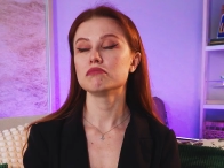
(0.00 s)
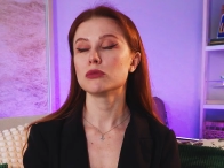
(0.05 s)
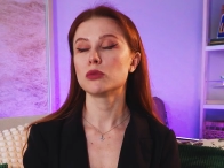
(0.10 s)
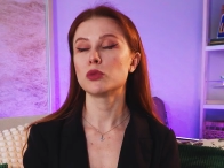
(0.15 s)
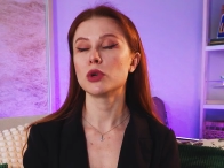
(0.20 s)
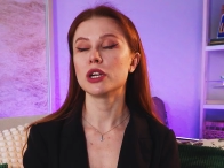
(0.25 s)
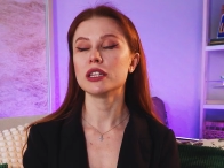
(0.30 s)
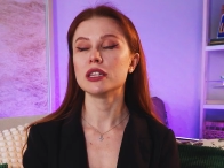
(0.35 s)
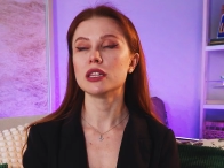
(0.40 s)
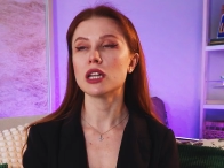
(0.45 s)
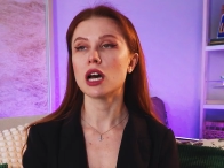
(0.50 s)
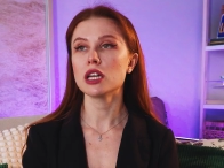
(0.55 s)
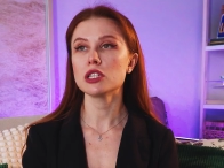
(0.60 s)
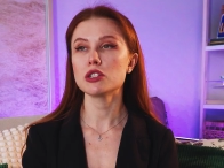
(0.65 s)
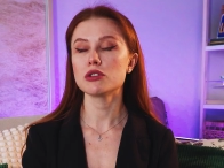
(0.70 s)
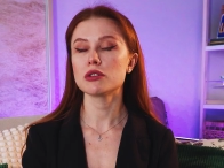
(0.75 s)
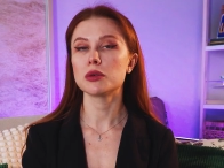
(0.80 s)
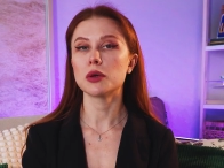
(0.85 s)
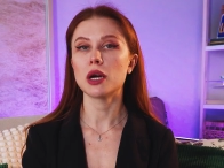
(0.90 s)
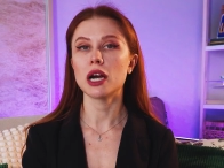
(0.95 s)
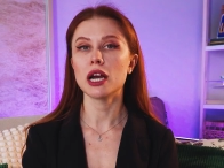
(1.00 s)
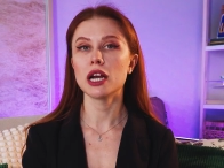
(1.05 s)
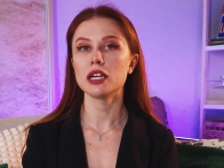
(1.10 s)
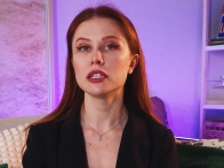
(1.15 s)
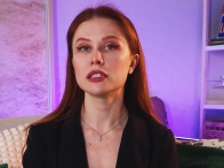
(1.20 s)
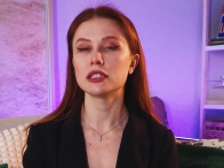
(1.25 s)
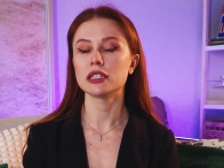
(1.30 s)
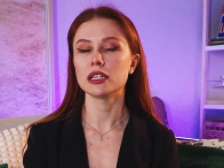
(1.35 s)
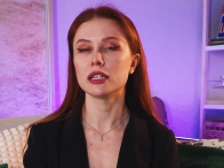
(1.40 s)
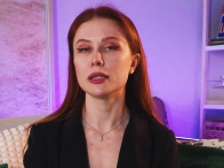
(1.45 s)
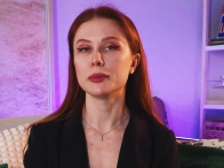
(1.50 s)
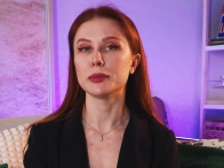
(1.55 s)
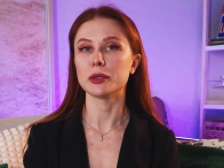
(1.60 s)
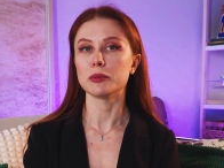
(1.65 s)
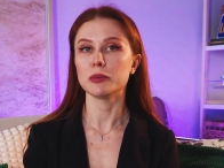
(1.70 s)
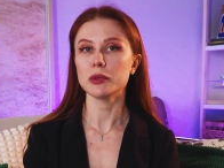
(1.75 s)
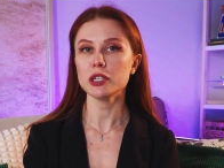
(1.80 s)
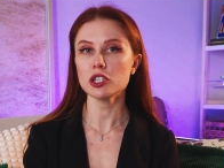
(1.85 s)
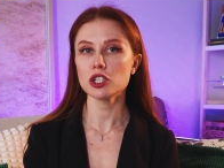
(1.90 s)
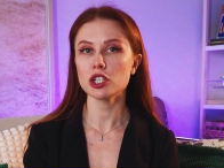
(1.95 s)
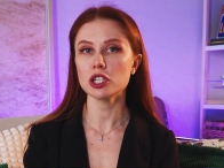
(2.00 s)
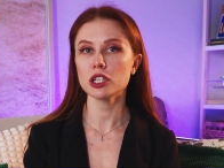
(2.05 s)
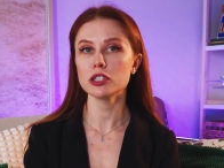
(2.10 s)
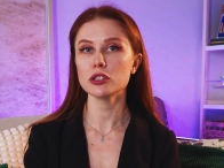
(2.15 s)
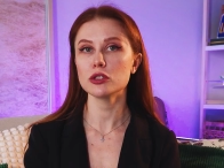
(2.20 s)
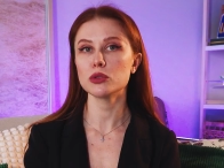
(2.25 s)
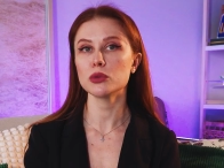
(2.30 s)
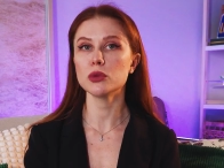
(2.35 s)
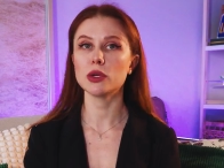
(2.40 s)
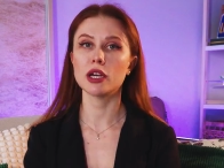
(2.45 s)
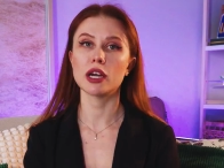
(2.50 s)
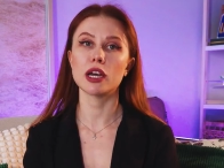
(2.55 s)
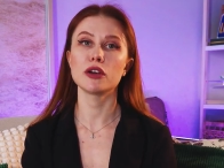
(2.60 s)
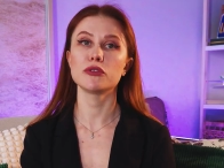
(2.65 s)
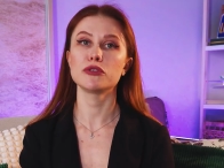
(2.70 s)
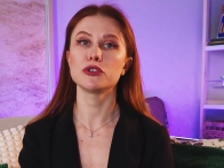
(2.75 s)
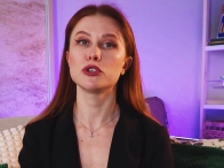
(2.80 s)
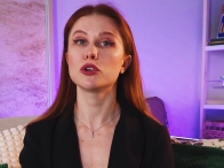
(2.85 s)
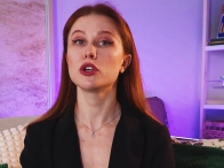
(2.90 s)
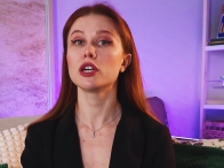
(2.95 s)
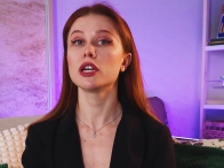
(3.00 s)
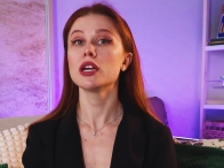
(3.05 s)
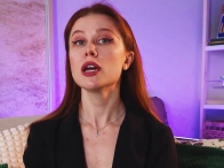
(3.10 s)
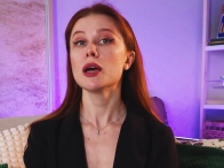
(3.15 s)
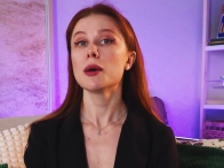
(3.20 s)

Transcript: were not required their permission to have your